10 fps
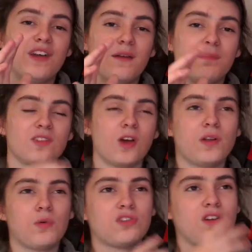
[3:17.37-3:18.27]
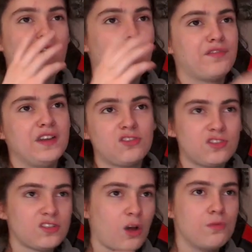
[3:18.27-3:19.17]
episode. I was laughing
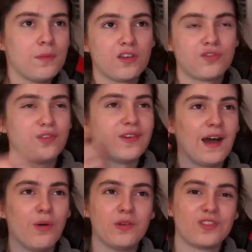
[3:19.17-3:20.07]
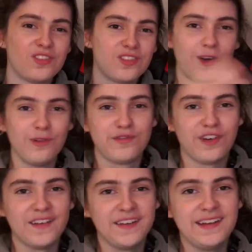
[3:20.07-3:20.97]
so much throughout. It was just so
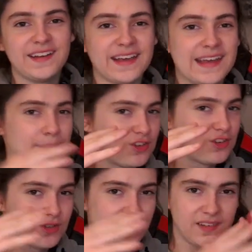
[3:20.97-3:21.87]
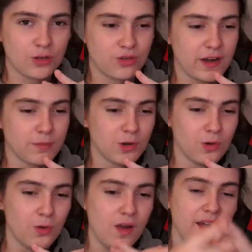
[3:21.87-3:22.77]
funny. Their chemistry is
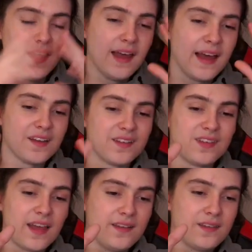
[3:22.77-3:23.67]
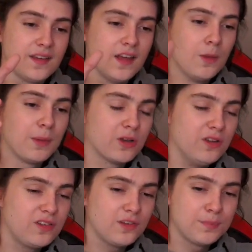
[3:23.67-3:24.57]
incredible. And I said, because
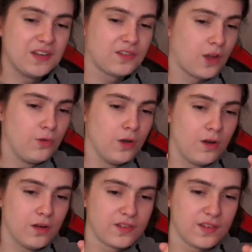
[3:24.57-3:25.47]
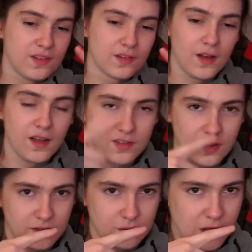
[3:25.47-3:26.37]
it's been so long since the last
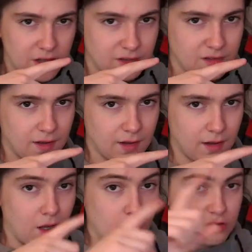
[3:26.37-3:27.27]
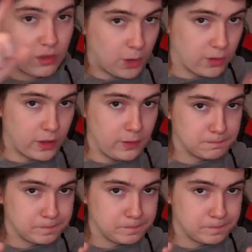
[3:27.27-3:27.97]
Taskmaster, tomorrow